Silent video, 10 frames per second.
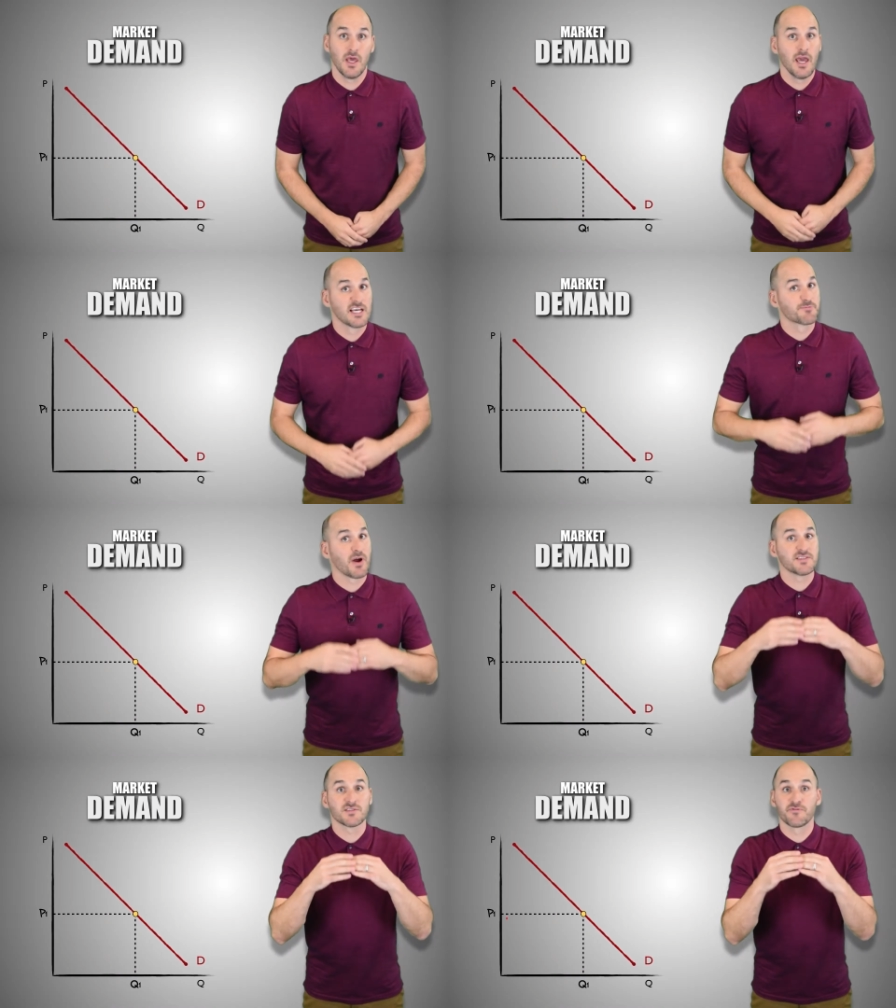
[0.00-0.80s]
As
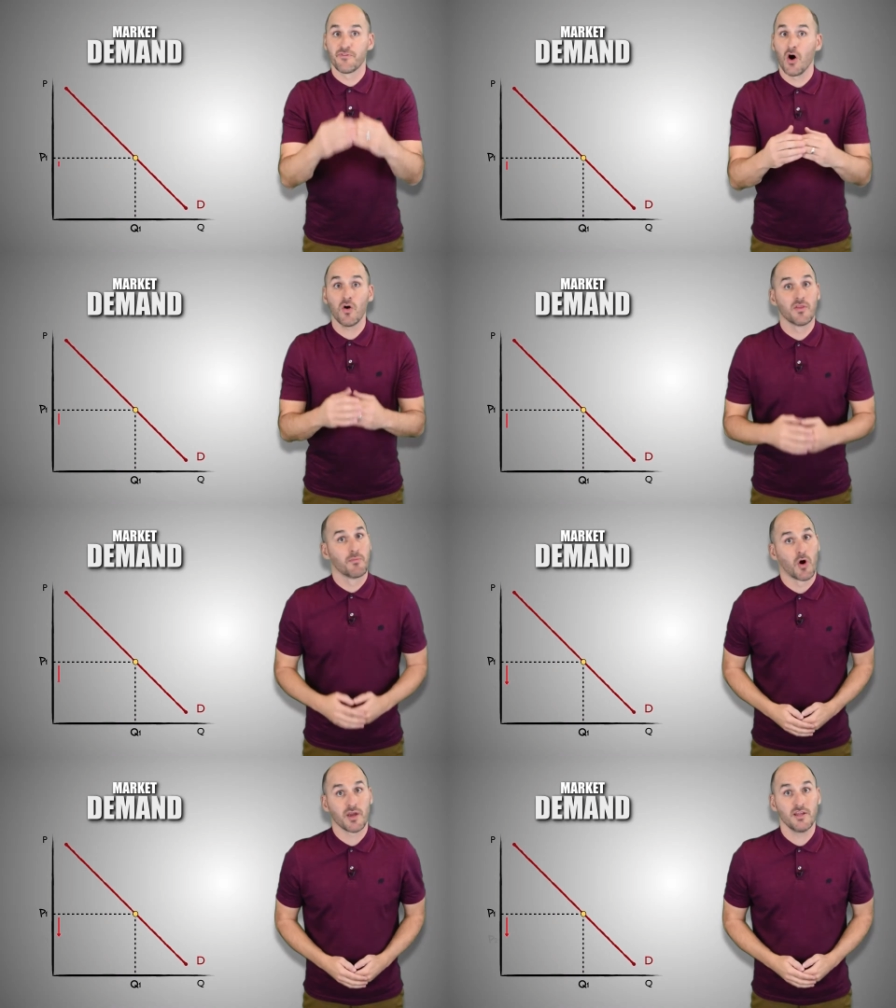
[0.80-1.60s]
prices fall in the
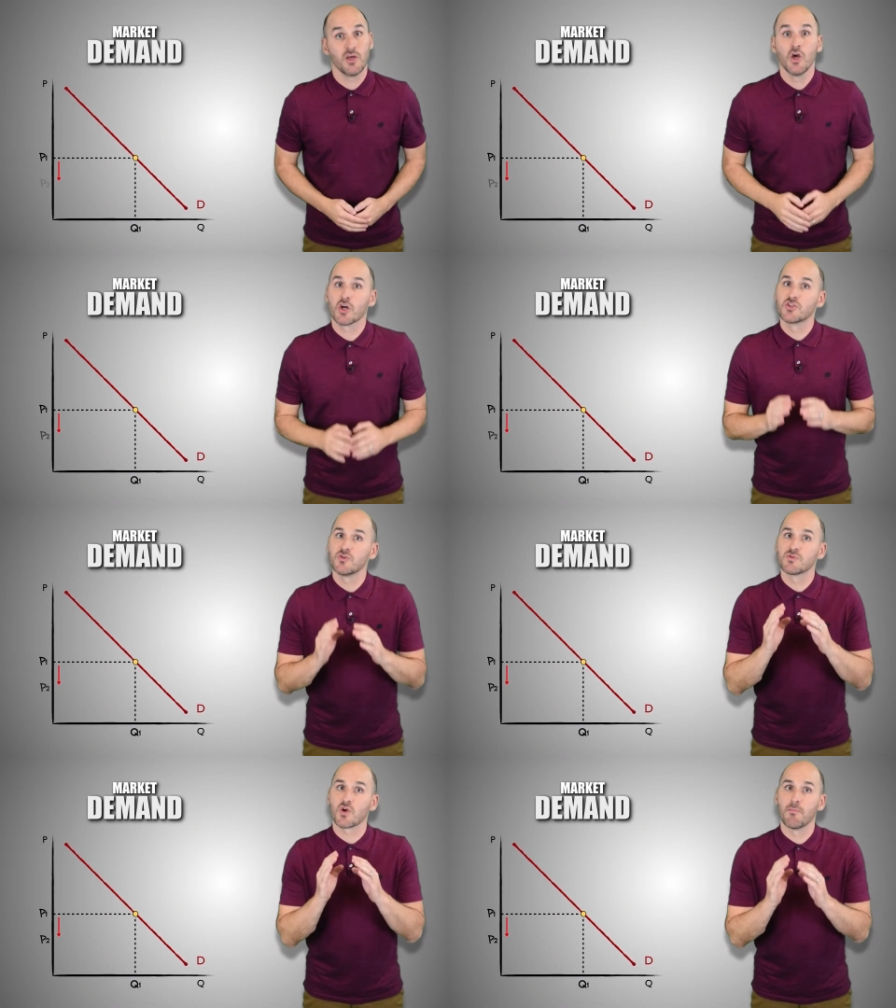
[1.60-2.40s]
market,
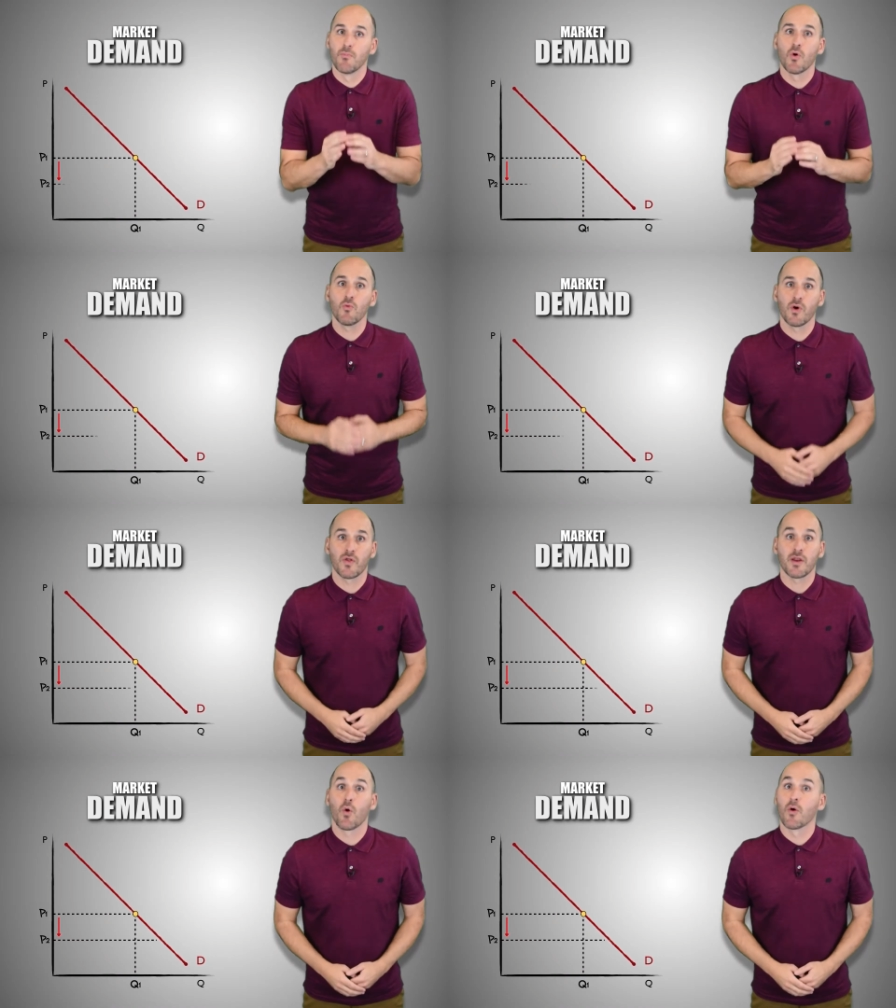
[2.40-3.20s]
consumers are more
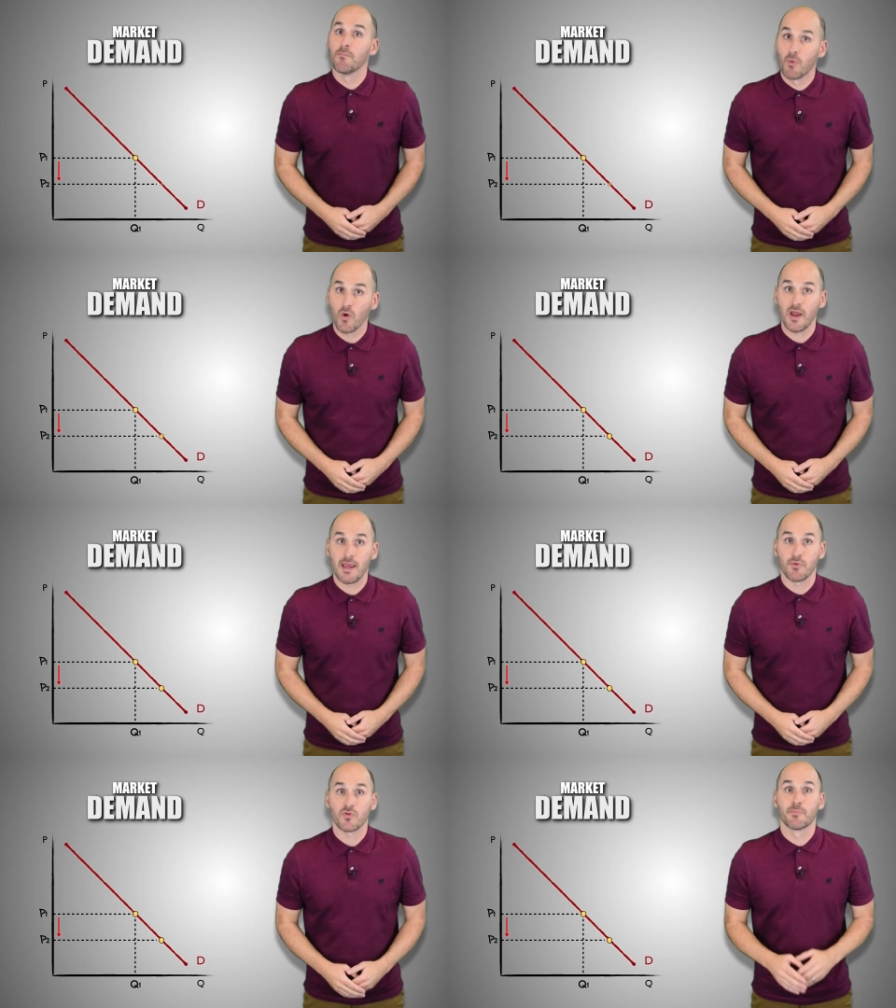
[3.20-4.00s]
willing or more
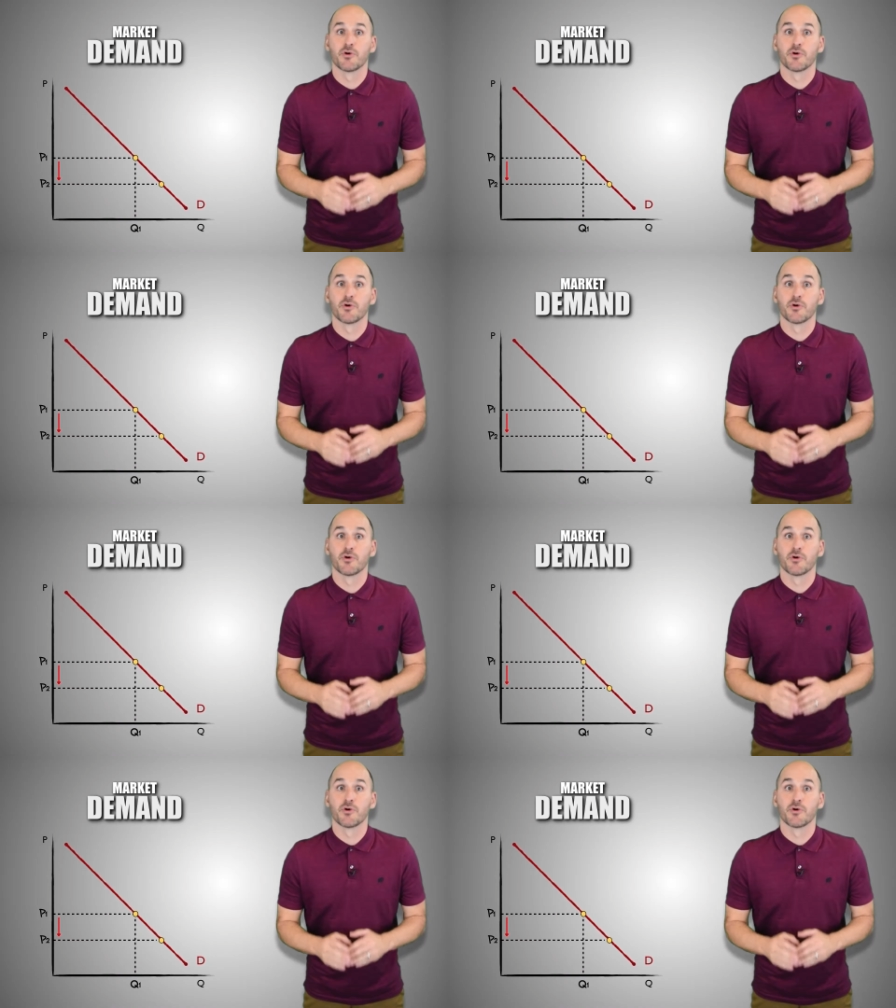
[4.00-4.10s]
able to